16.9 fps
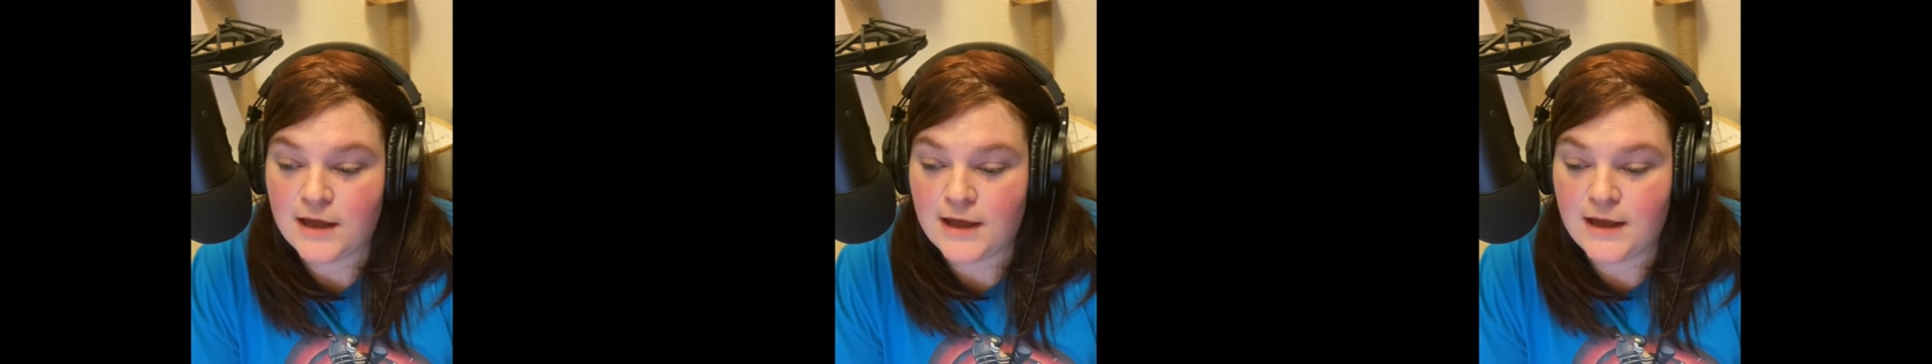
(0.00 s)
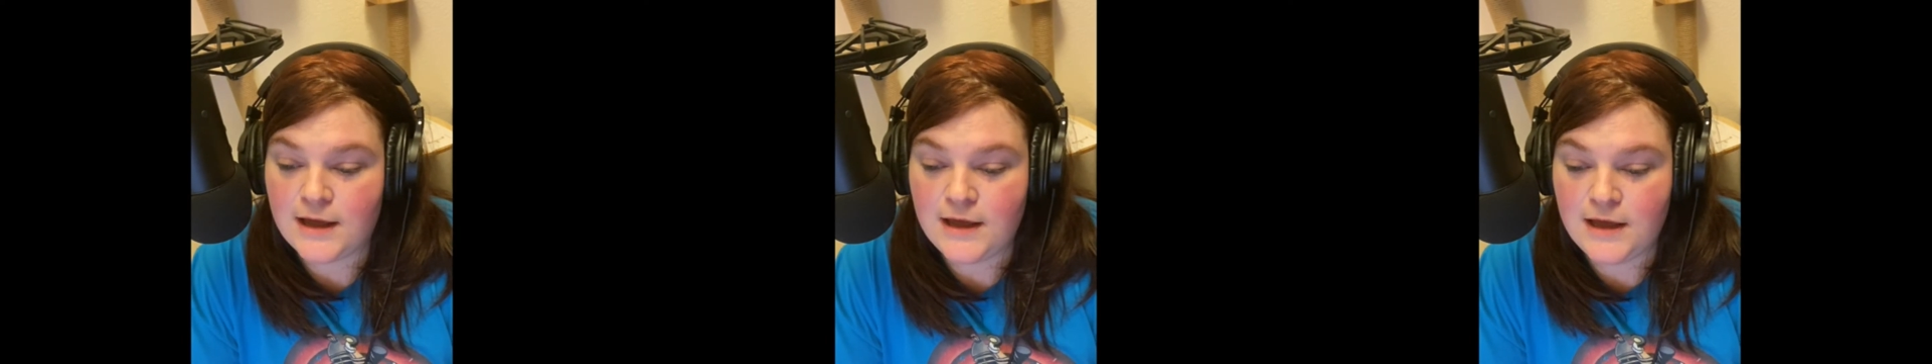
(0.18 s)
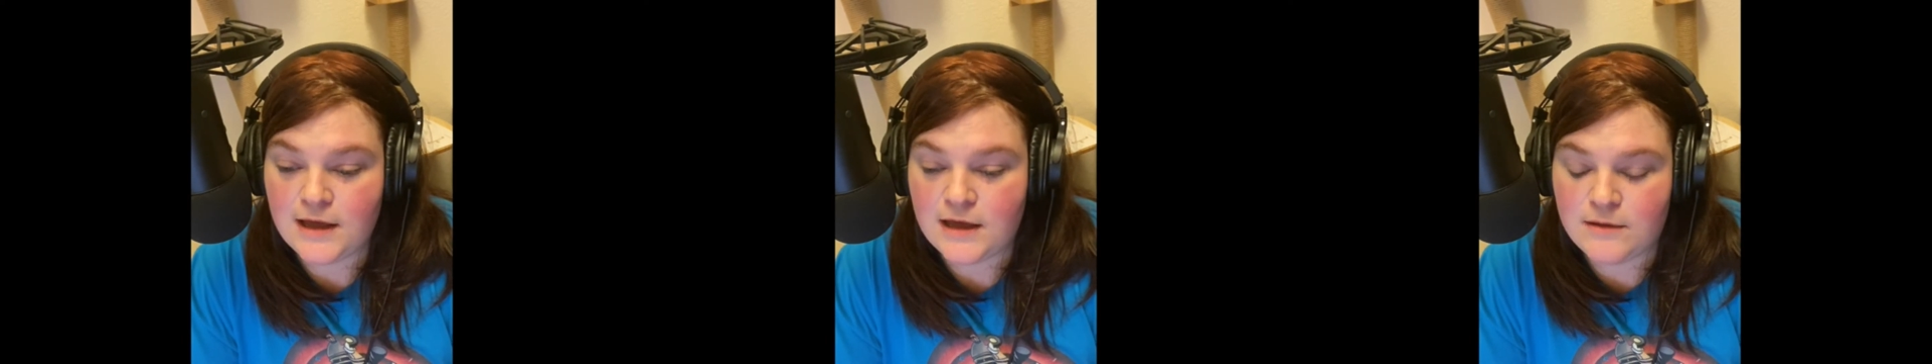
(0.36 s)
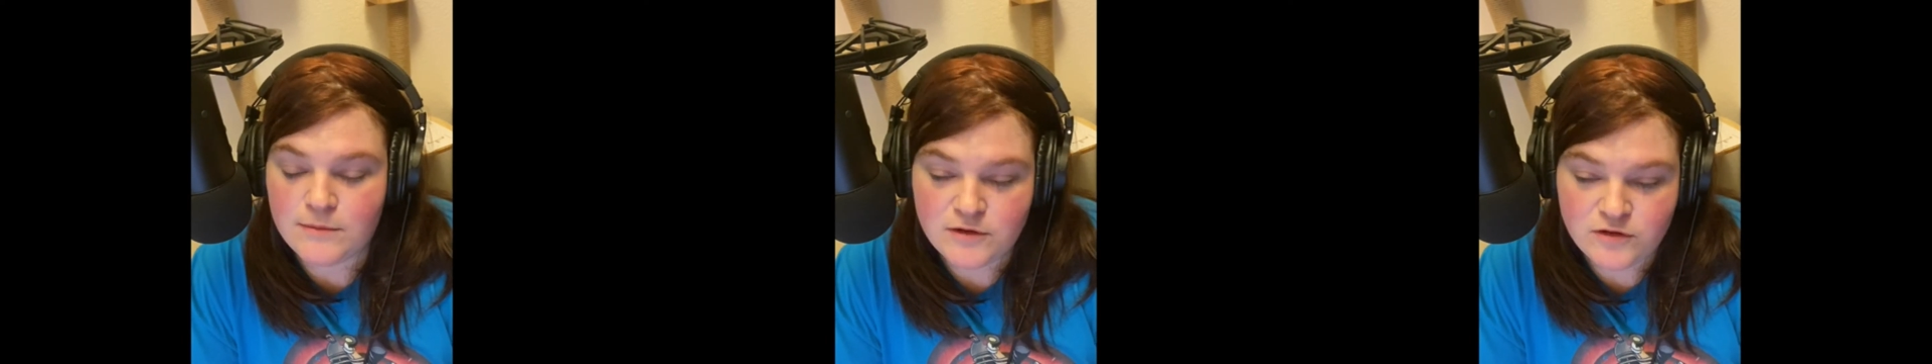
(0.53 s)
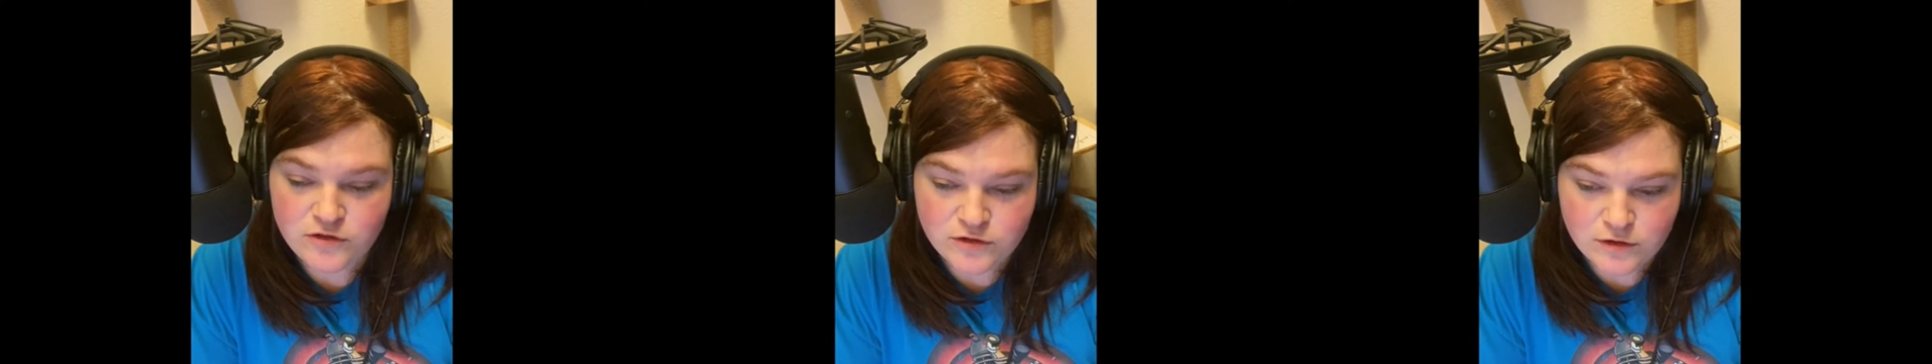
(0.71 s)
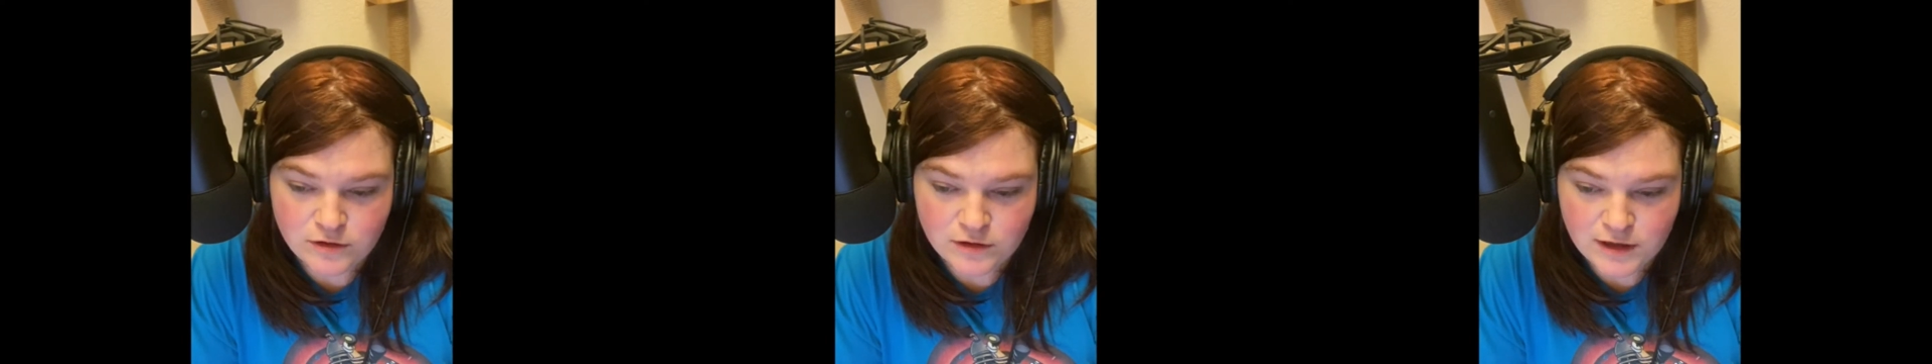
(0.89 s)

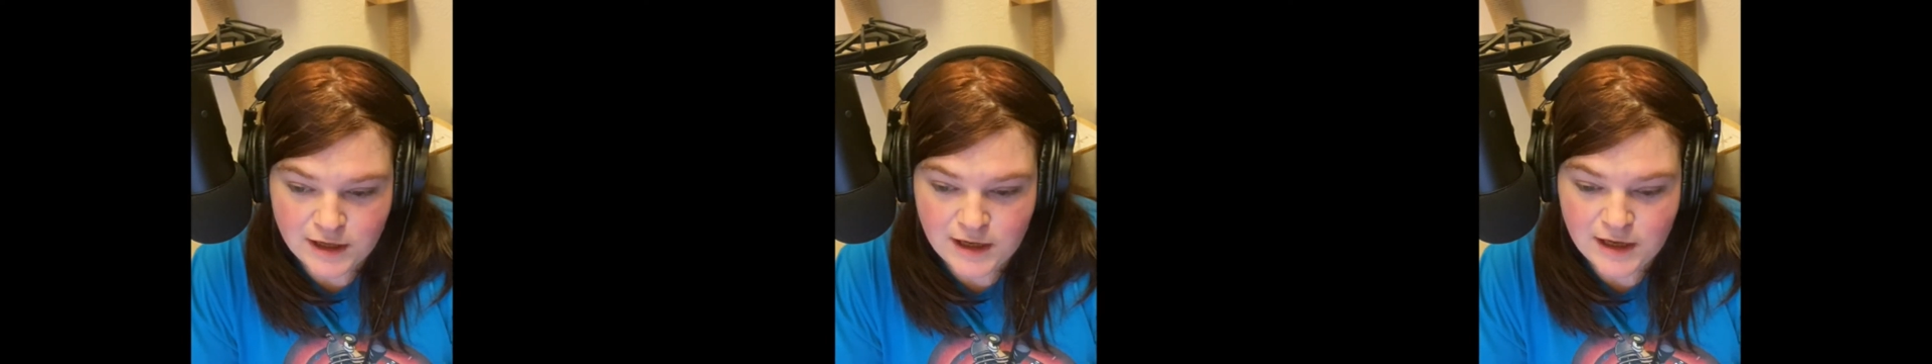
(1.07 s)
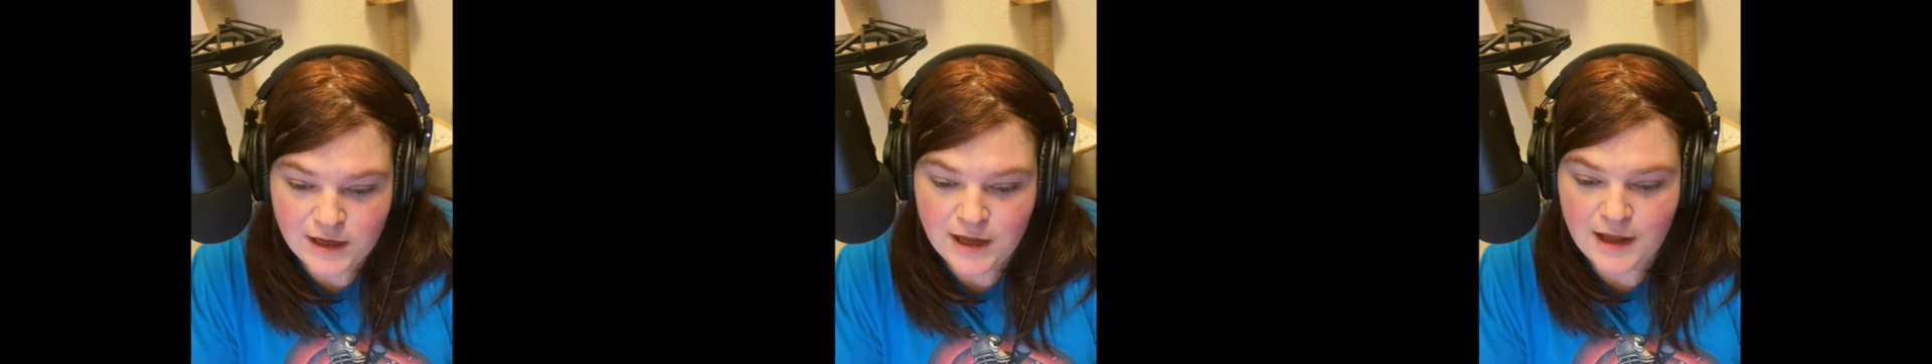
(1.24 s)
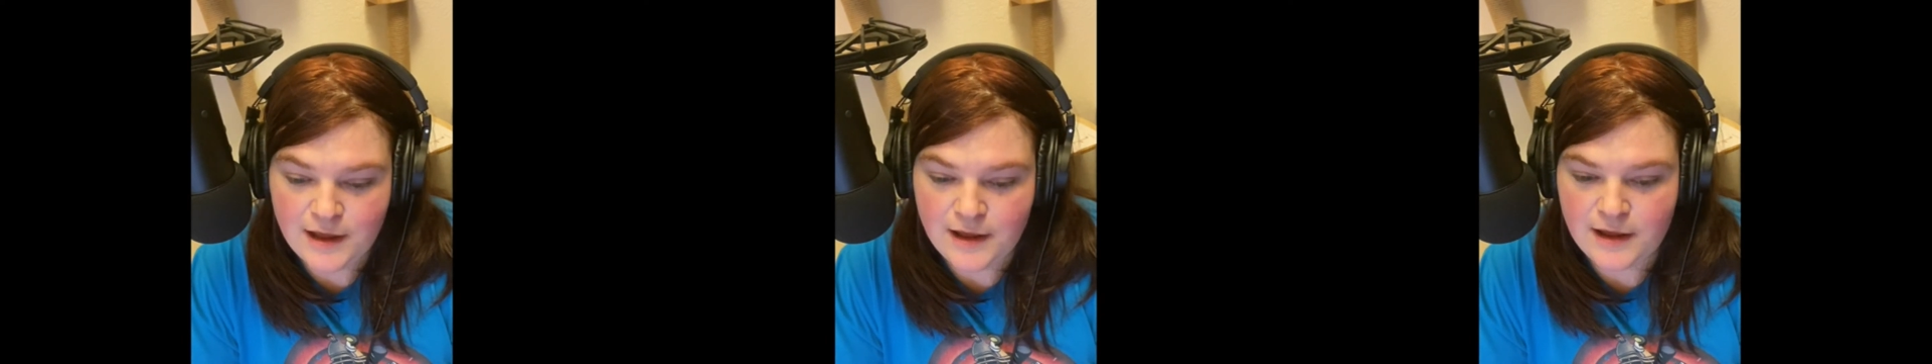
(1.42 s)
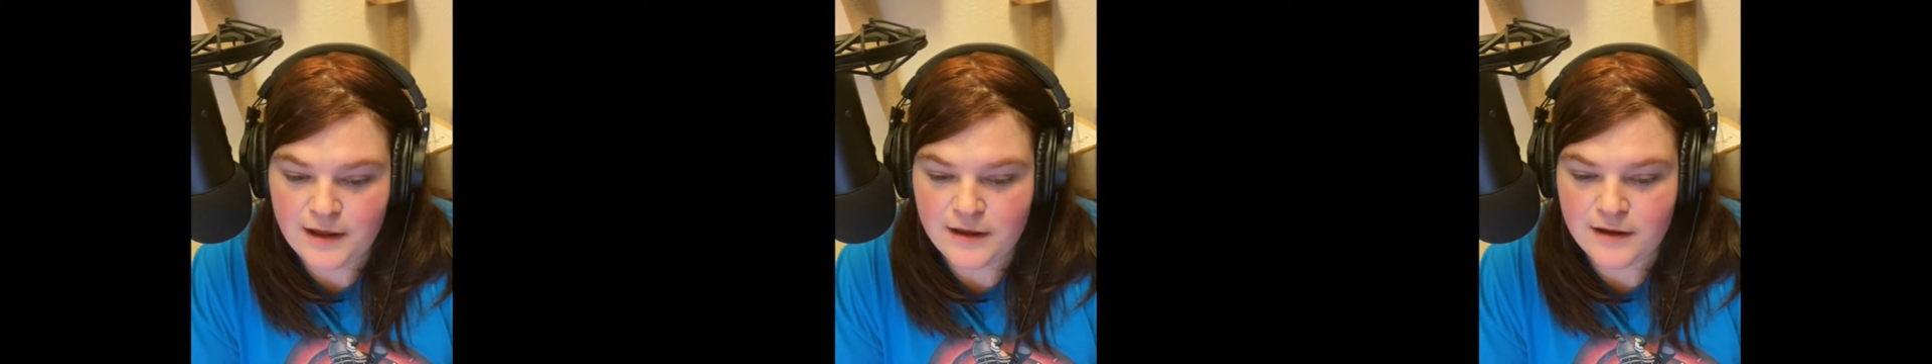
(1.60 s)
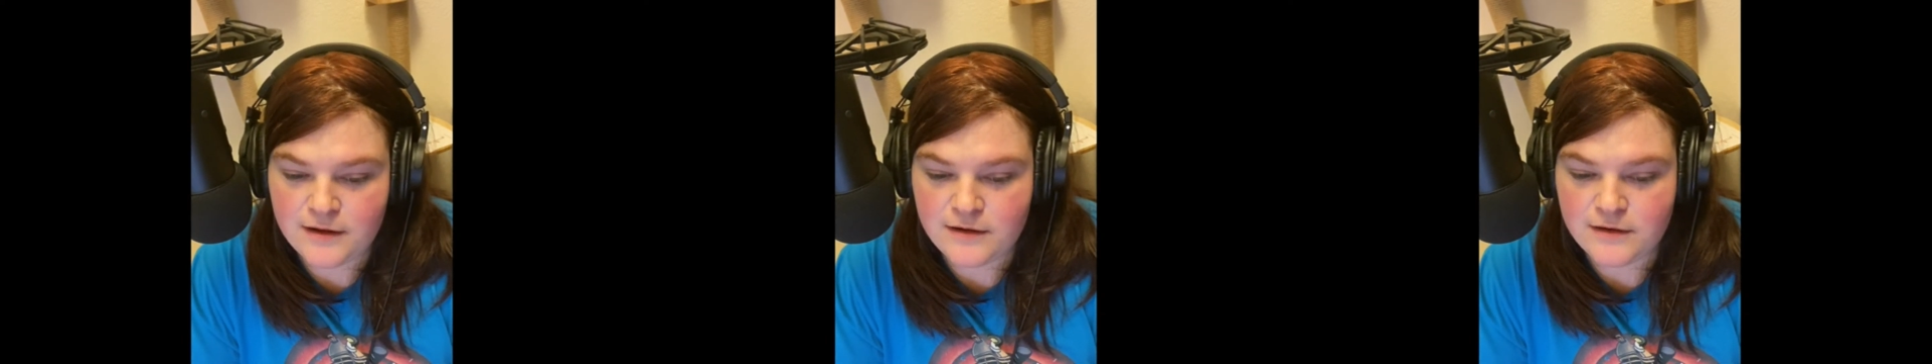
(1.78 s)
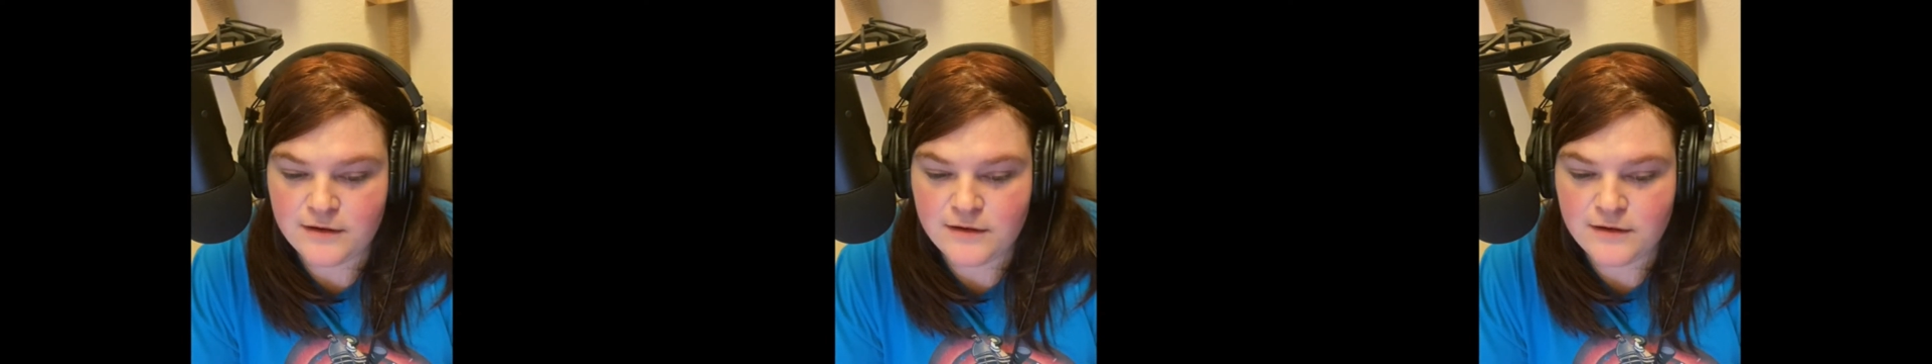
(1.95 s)
immaturely and